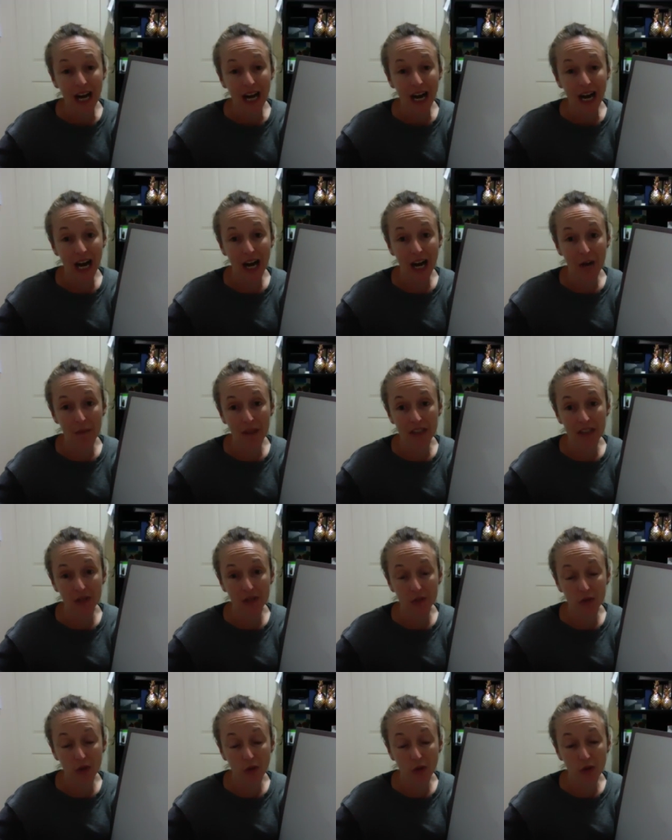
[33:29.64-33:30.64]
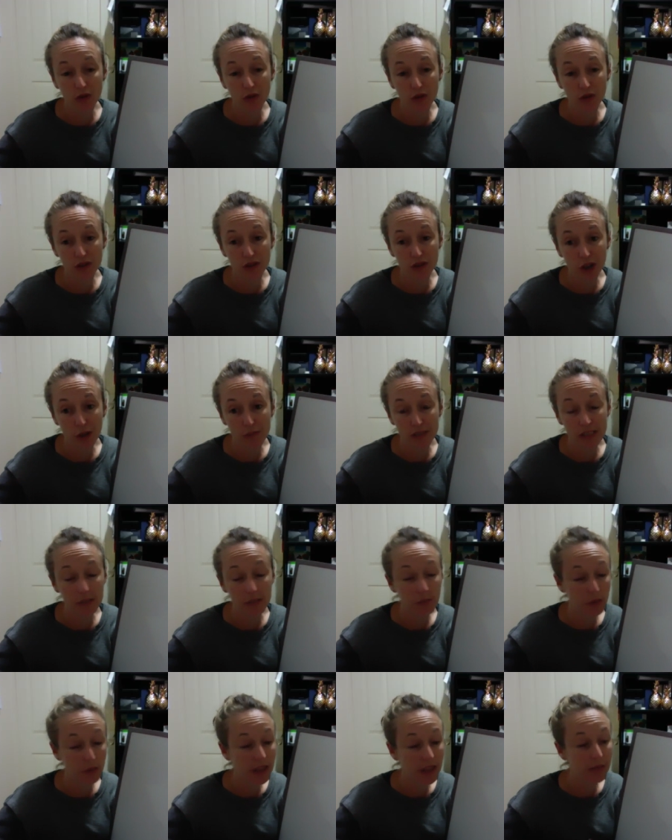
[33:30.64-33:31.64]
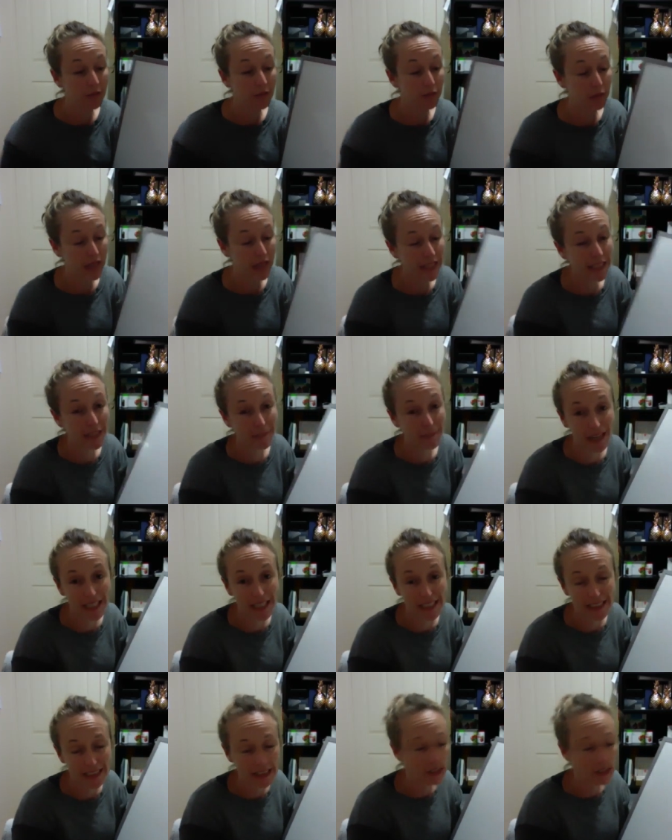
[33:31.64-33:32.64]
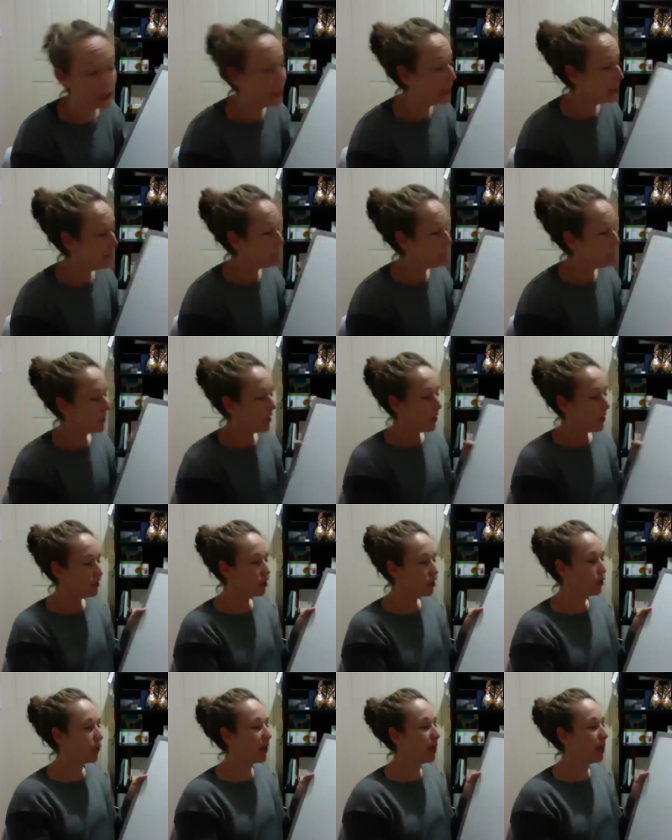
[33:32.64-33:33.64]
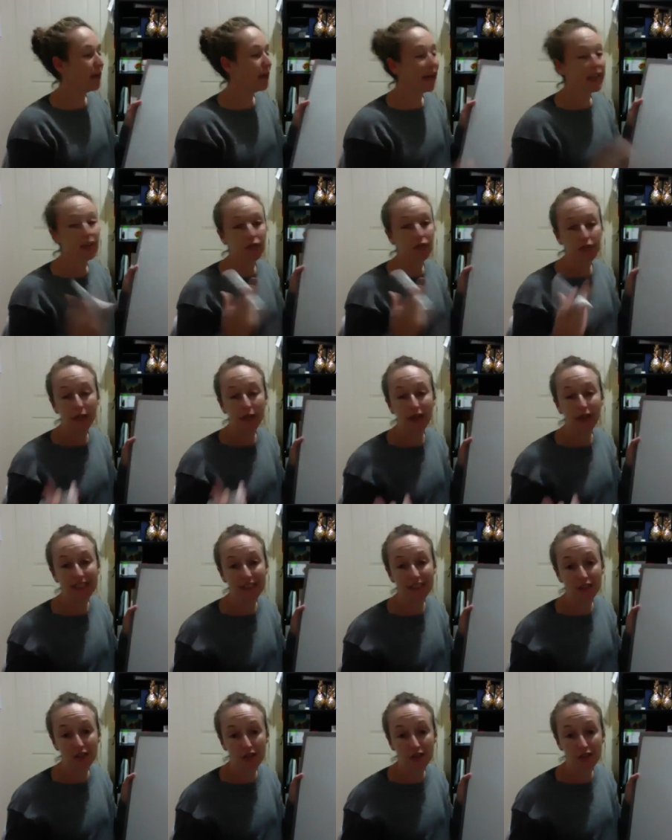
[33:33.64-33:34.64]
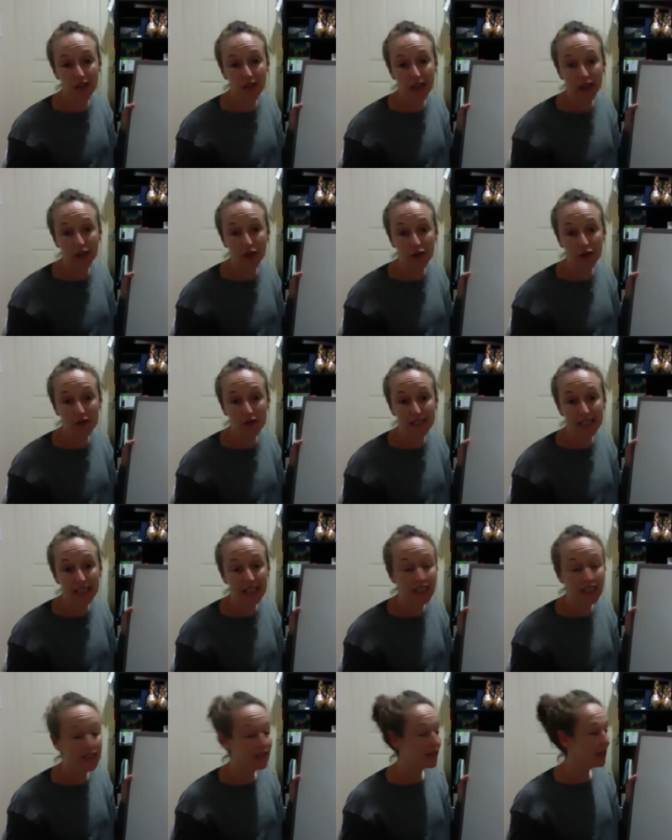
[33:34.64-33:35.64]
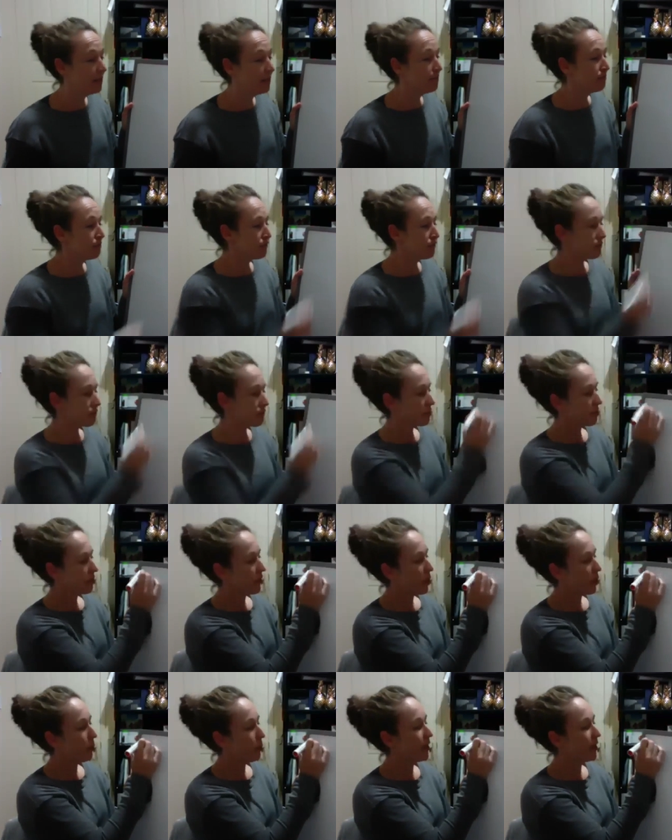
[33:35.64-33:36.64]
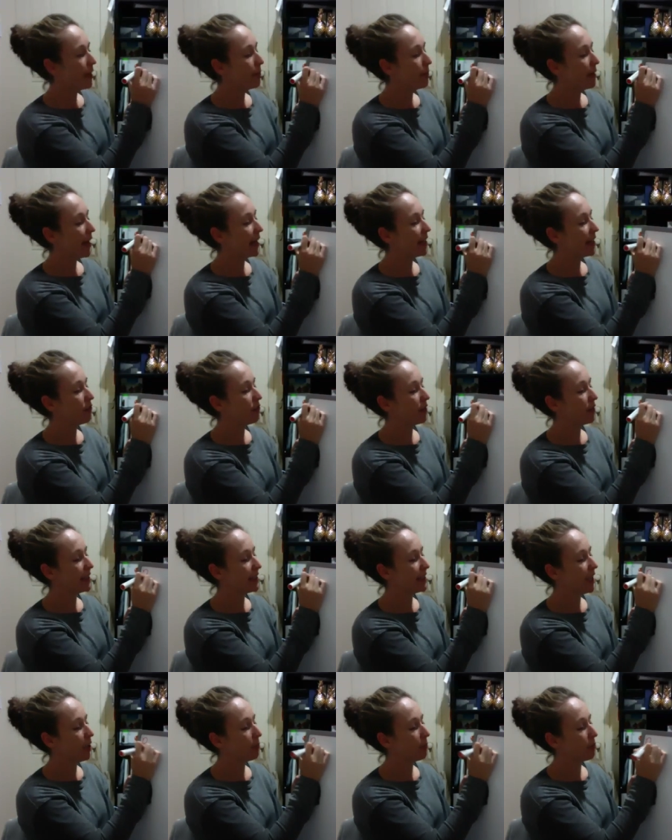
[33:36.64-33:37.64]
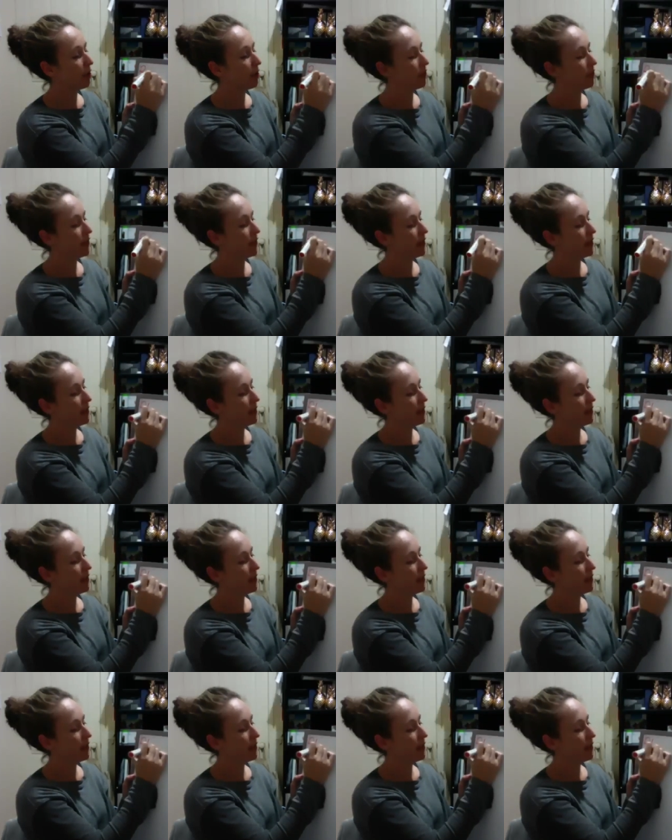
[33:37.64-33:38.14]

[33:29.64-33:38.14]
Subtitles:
and do it all on your terms is pretty bloody amazing. So we get paid 3 ways in Australia and New Zealand. We get paid in retail profit,